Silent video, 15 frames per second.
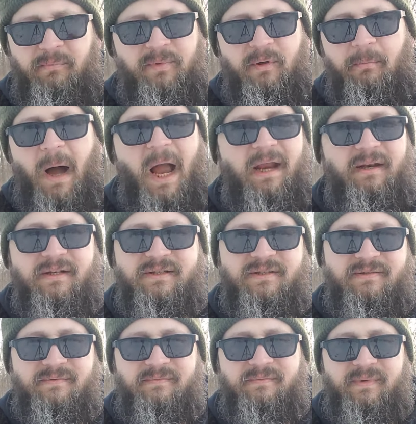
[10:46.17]
mind
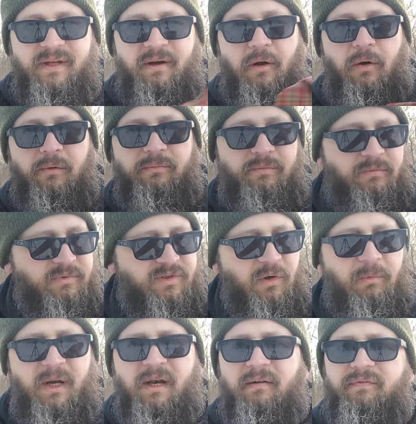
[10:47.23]
is, you know, so
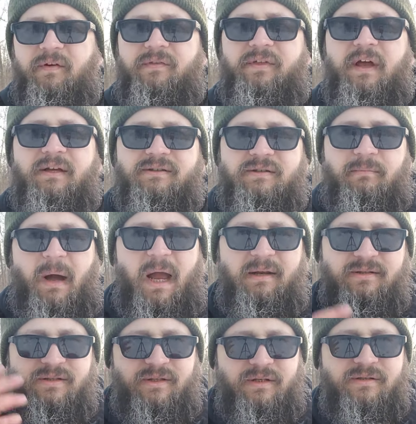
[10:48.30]
many different things. The
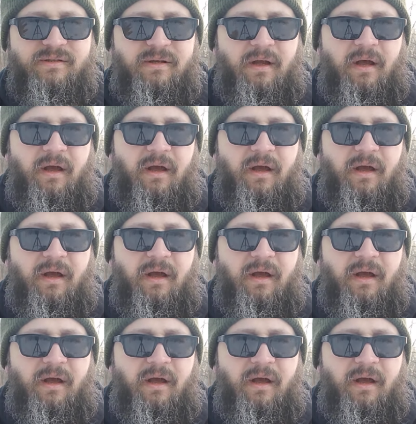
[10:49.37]
mind's just